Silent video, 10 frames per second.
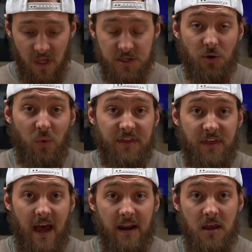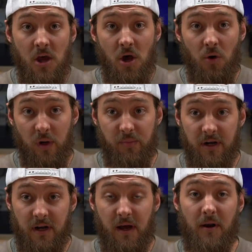So, with that, we
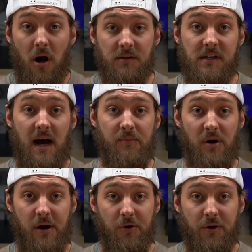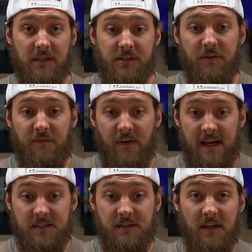put it up our top priority to
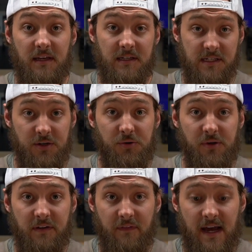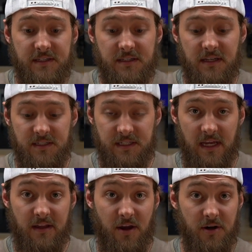invest and continually invest in
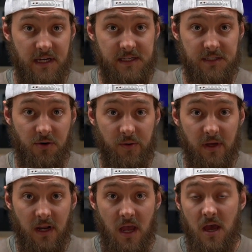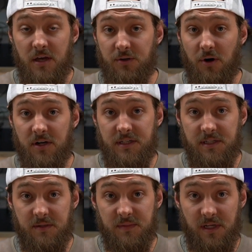state-of-the-art test equipment so our
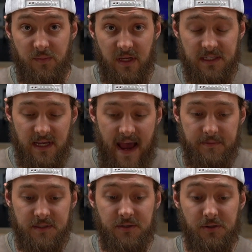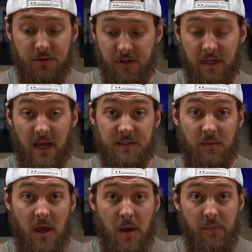systems can be as absolutely as
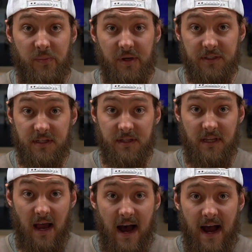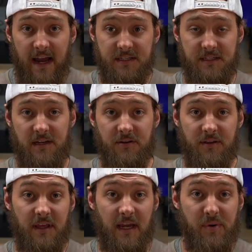built to the highest standard
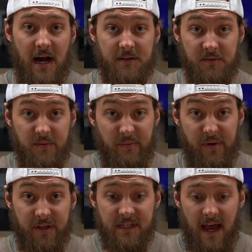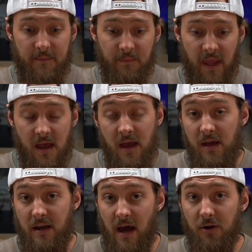that they can possibly be built at.
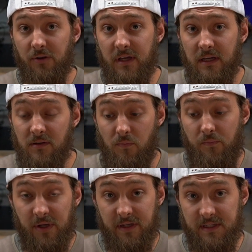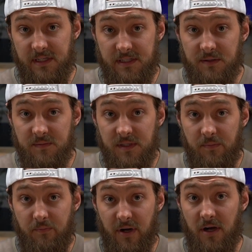Not only building
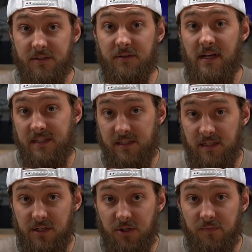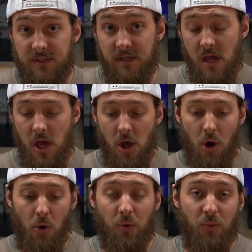systems, but also testing tubes.
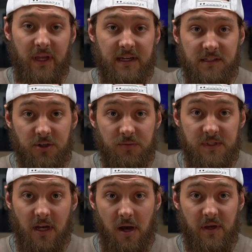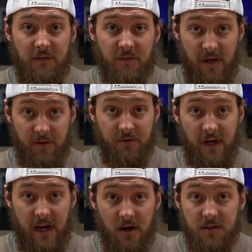When we get tubes that come in from L3
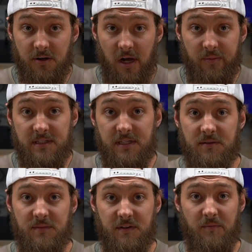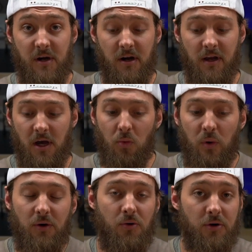Harris or Elbit Systems of America,
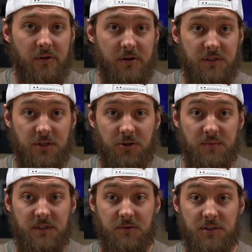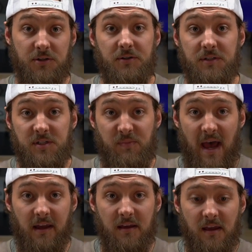we order those tubes to a certain
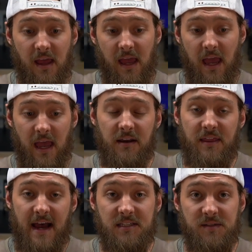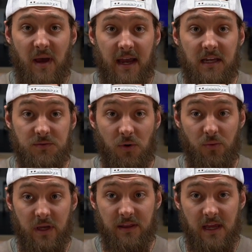spec. And that spec is what
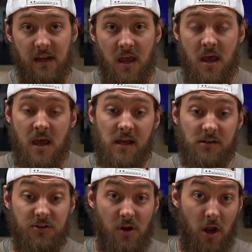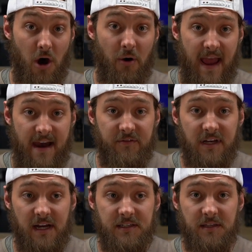we then go and
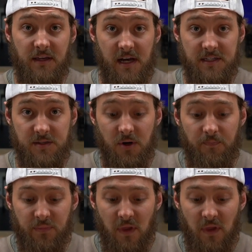advertise to the customer.